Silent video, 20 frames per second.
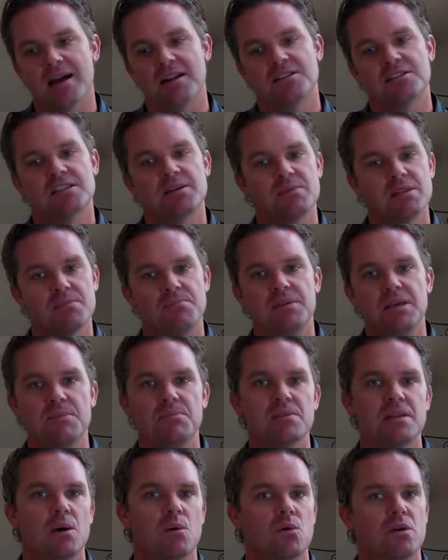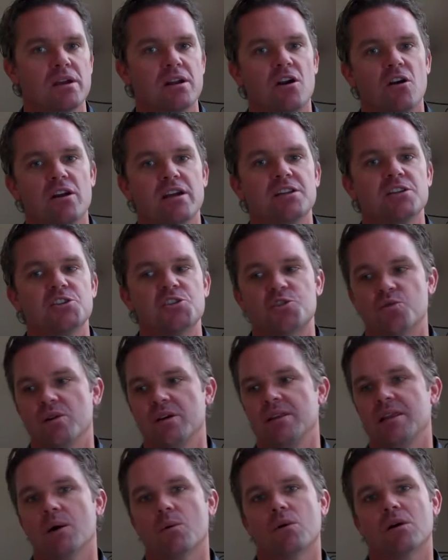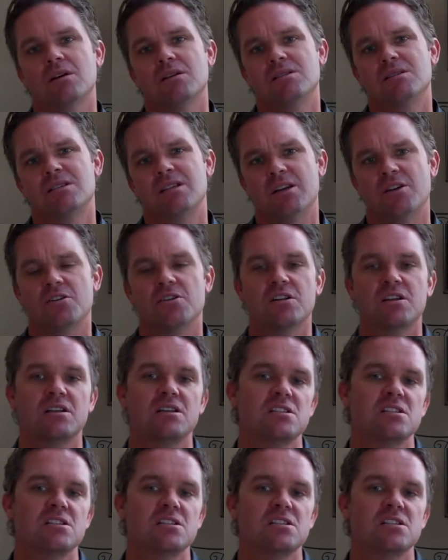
And some of the people that were in our industry that were considered